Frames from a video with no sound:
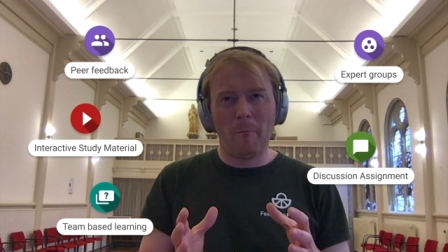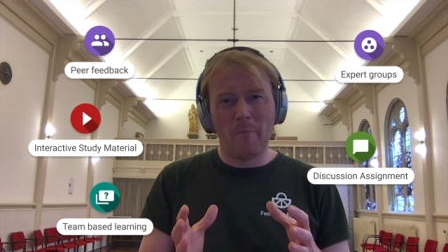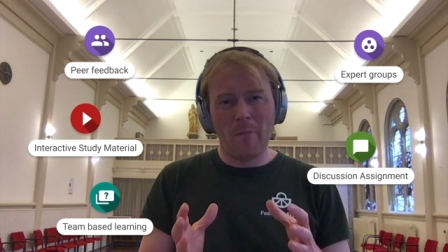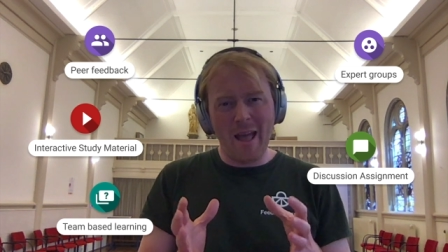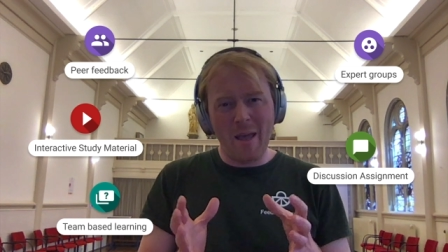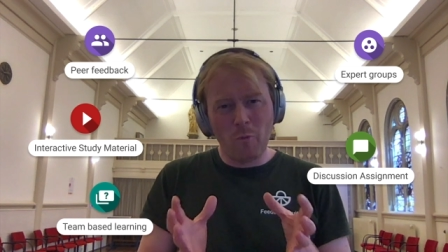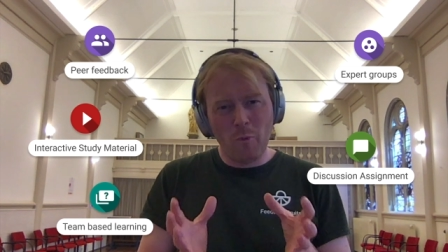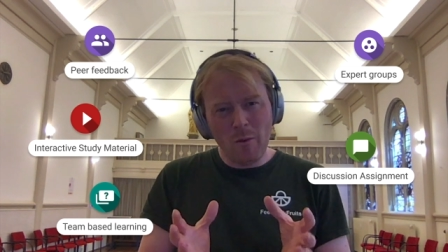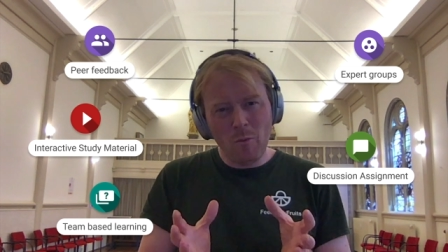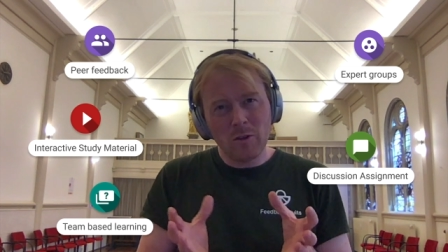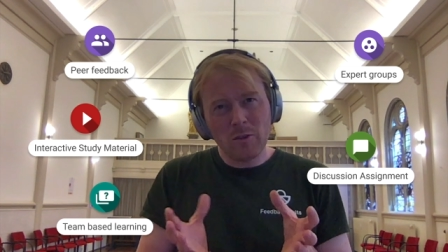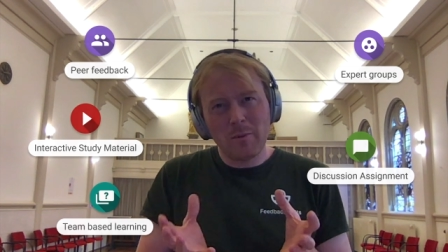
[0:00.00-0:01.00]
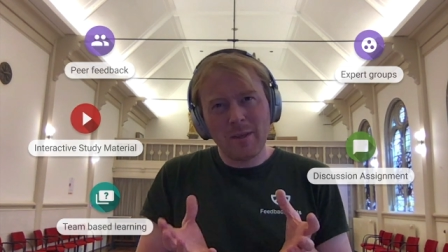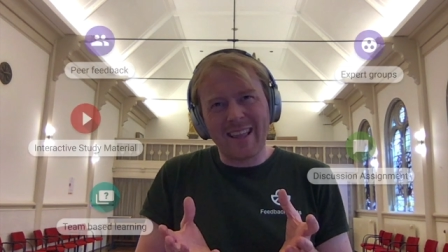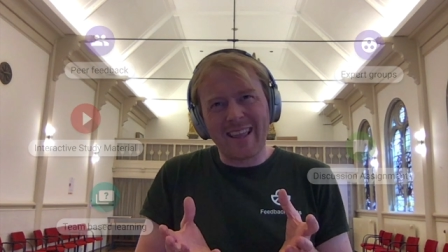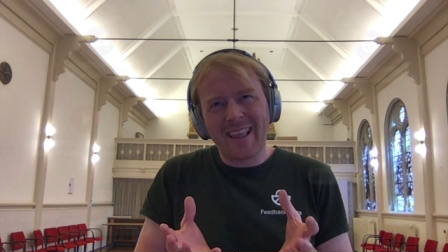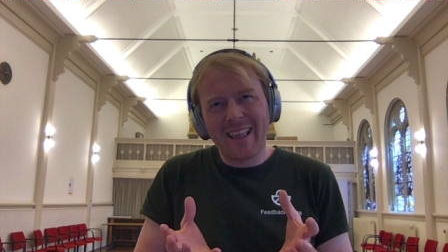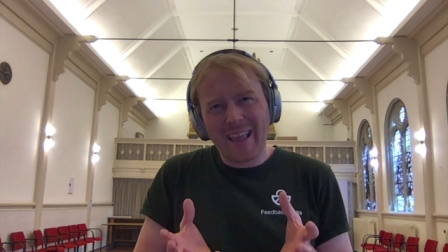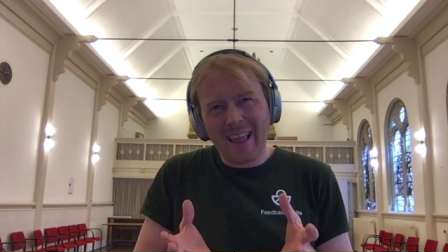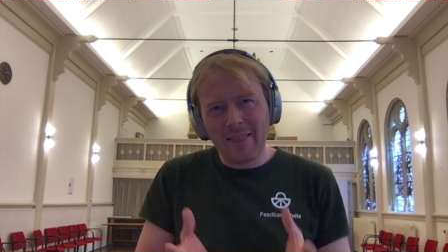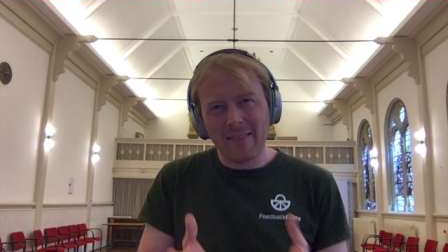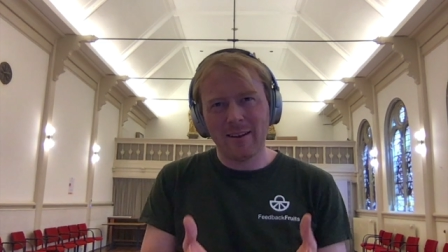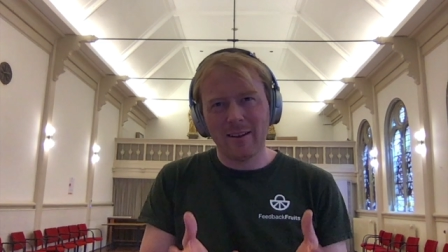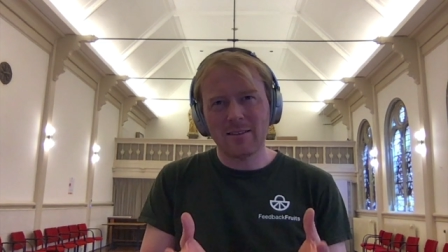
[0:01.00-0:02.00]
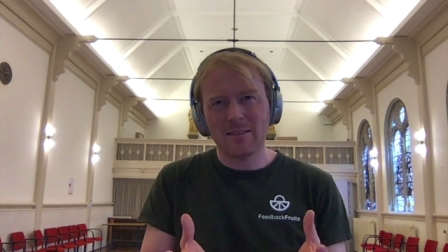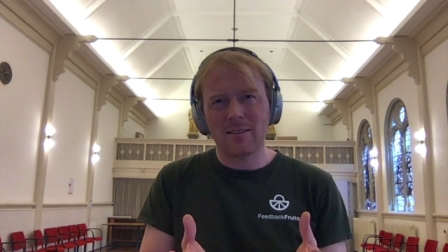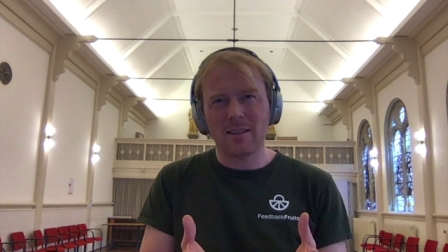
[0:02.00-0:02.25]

And we want to be a catalyst